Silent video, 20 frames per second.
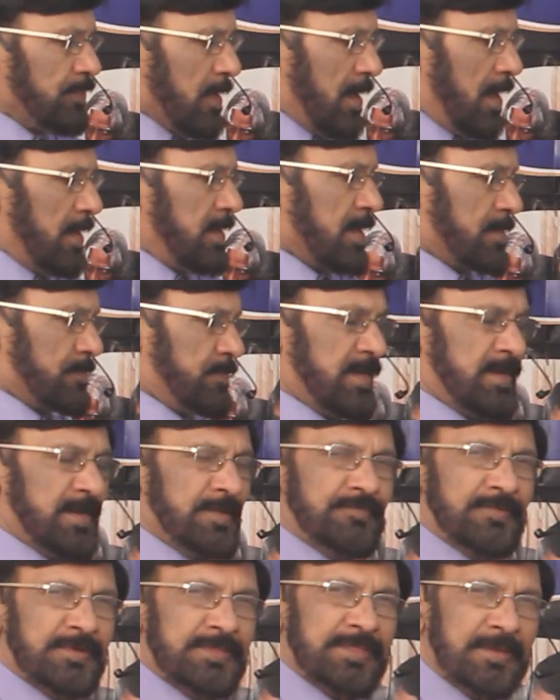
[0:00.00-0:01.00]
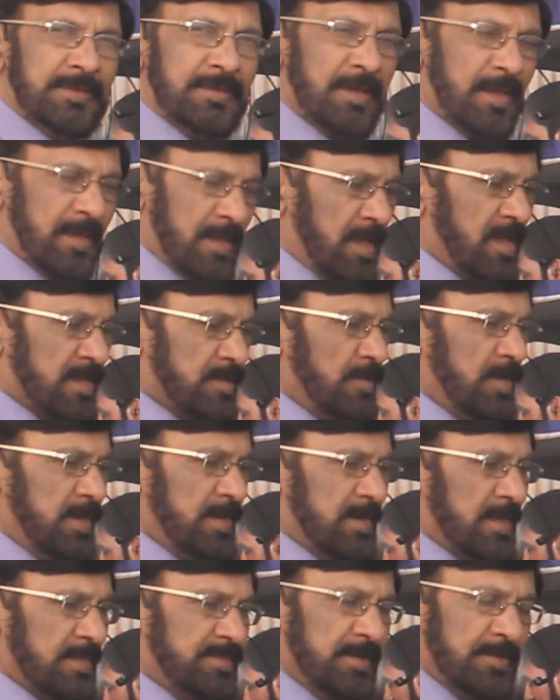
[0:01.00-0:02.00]
I explain everything. Actually,
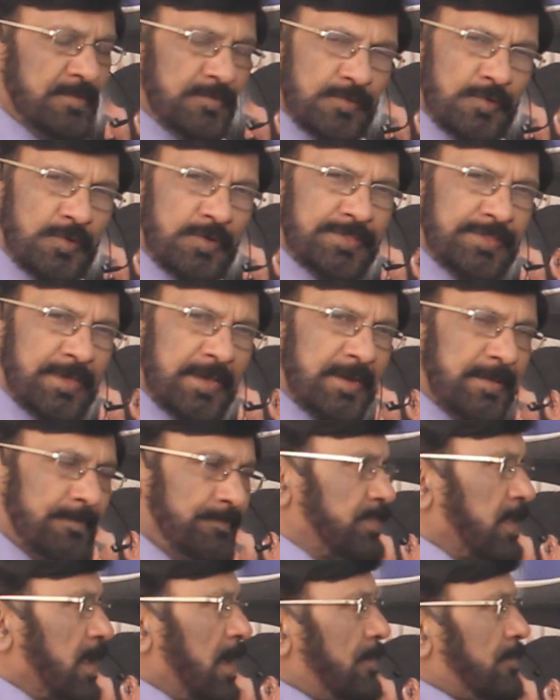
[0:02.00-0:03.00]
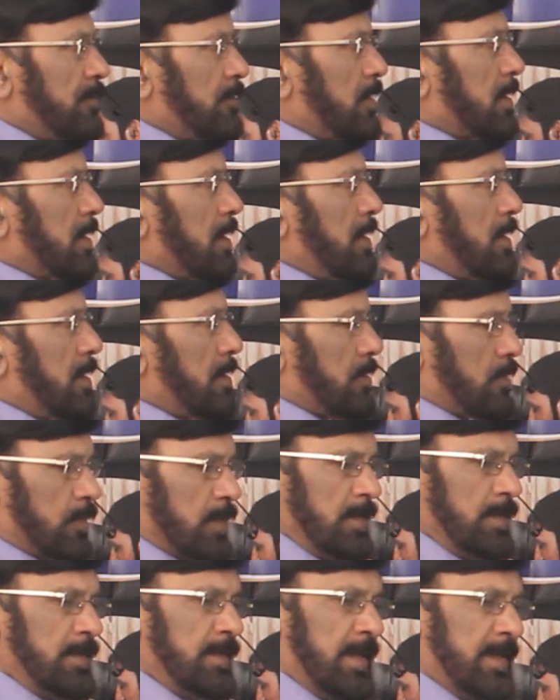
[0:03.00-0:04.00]
nothing new is there. However,
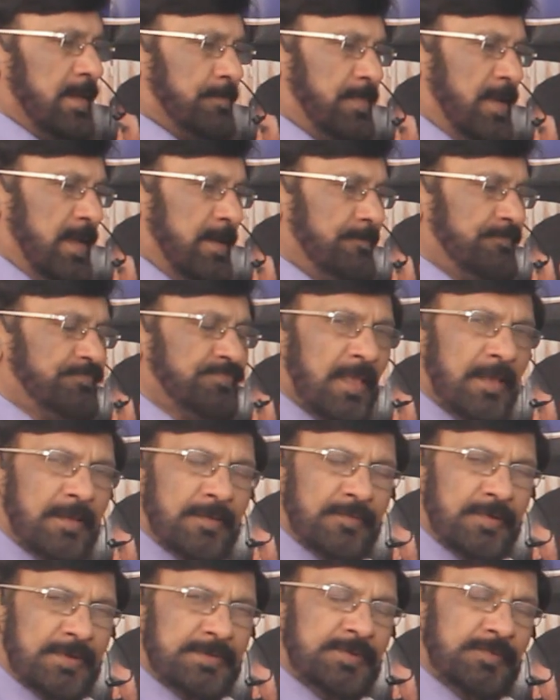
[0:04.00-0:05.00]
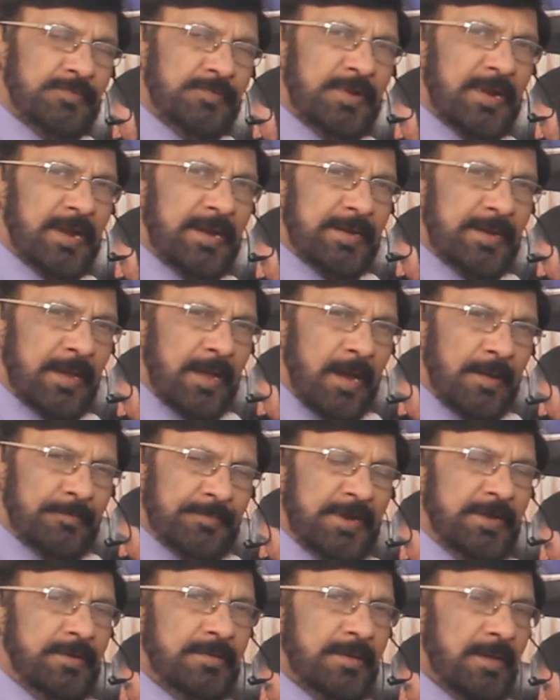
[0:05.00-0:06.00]
routinely I explain. First, we write a
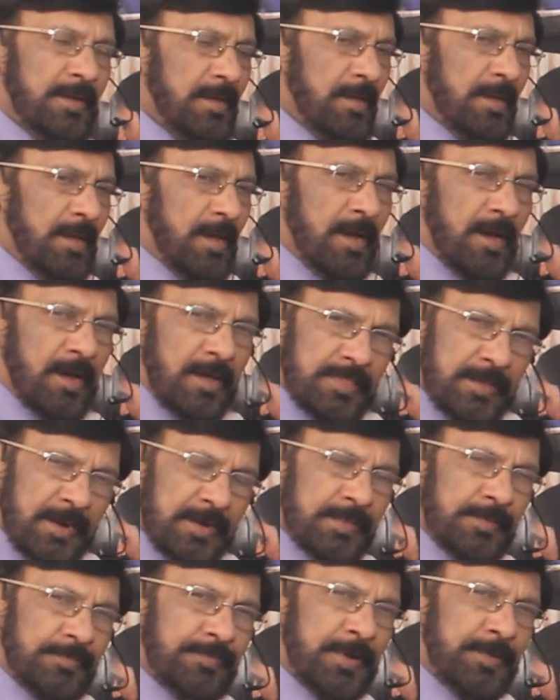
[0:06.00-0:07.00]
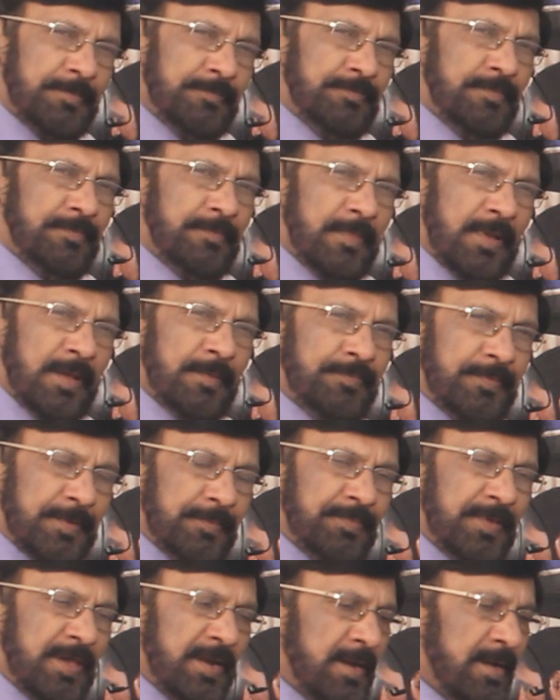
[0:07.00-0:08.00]
comment that is
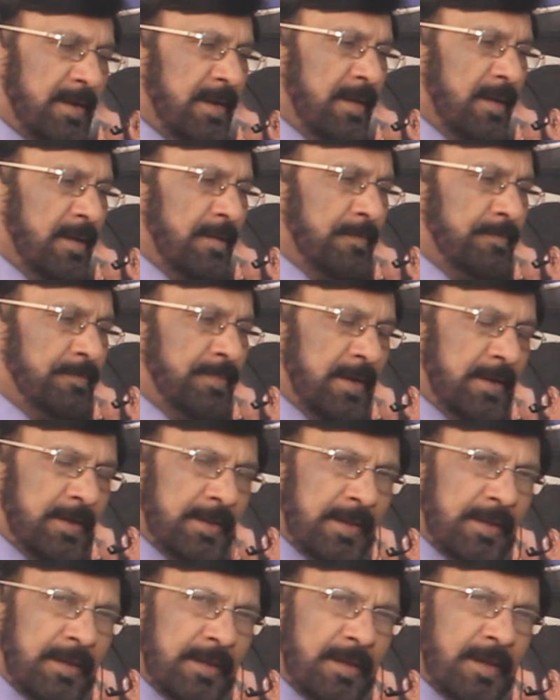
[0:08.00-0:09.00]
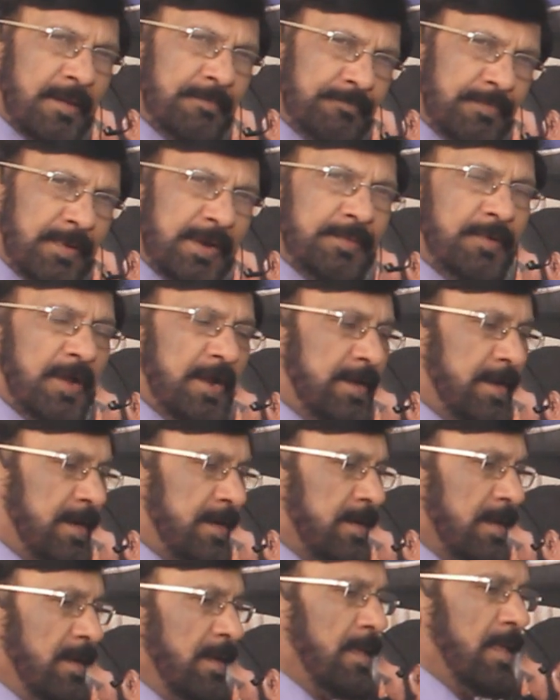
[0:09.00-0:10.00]
prepare and printing complete
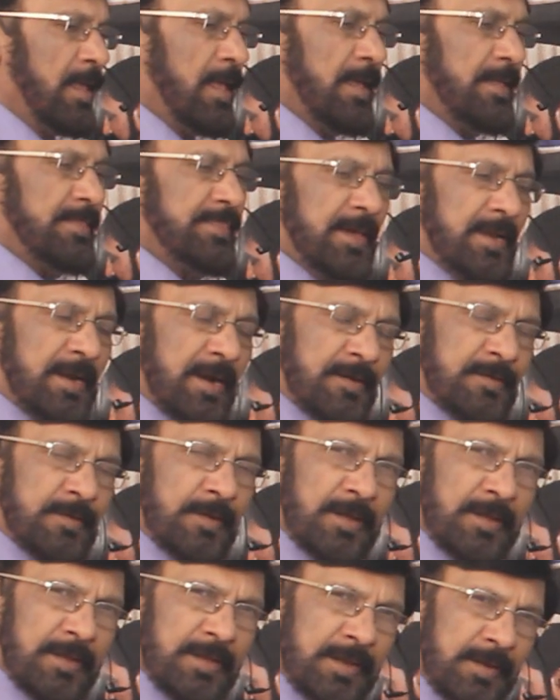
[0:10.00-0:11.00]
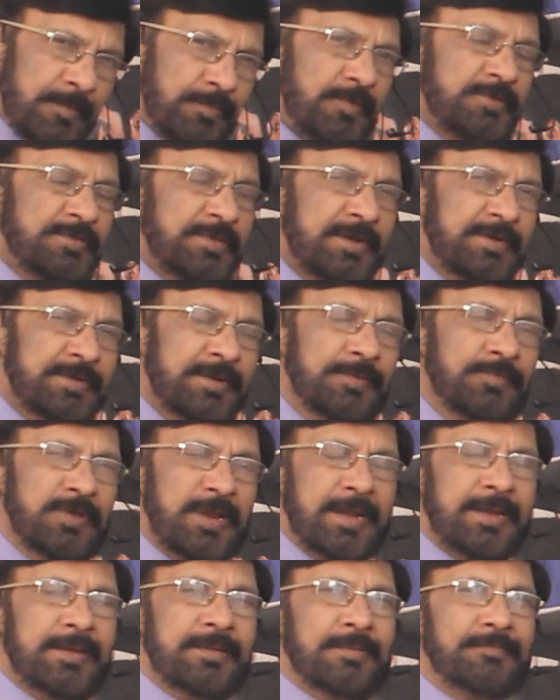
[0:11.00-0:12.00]
biodata. Thereafter, input section we
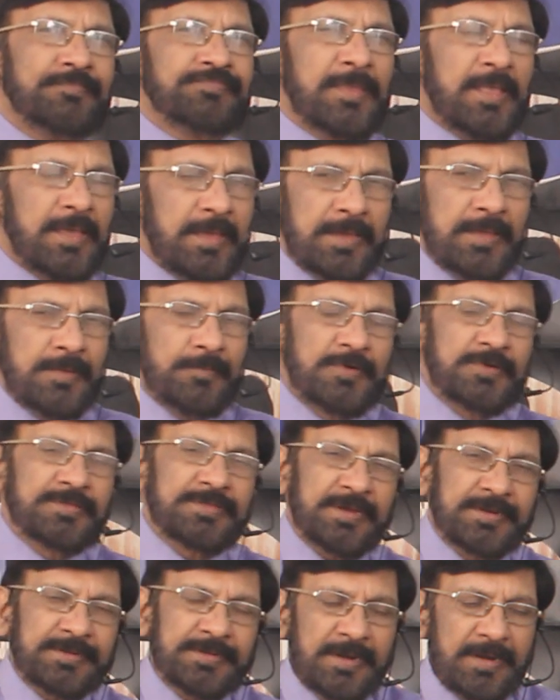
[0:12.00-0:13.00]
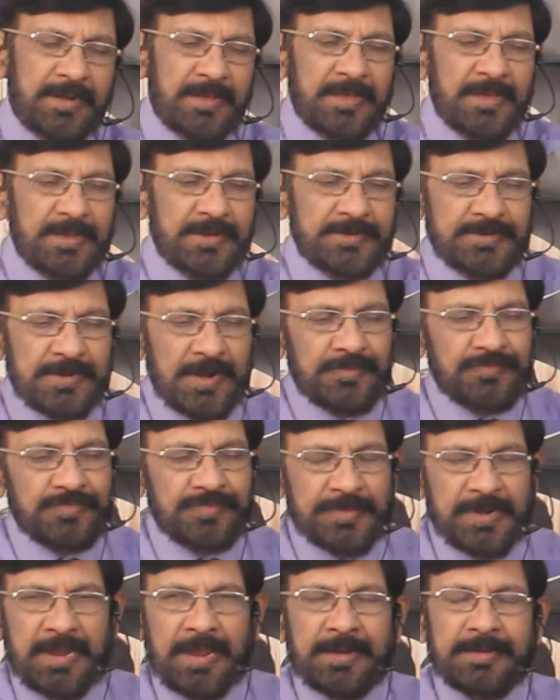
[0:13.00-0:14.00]
write. Input section, instead of
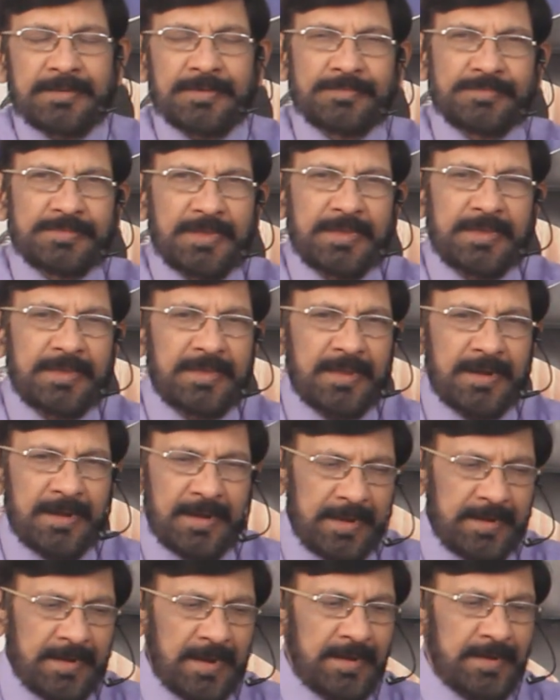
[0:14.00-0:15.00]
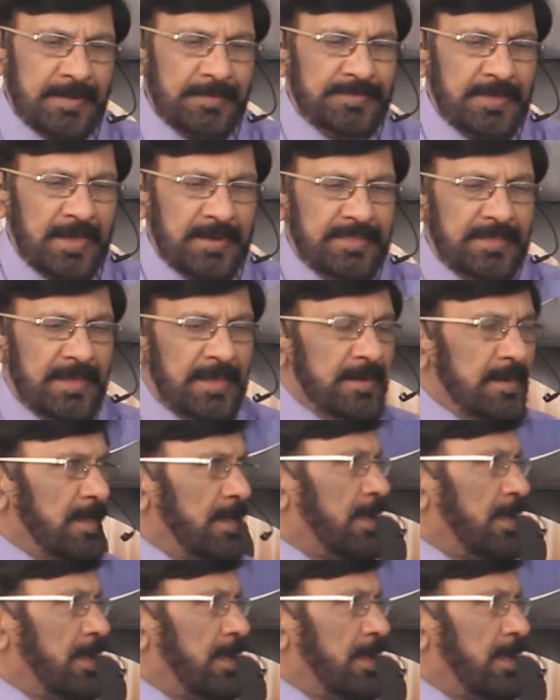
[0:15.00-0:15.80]
3 items, here 9 items are there.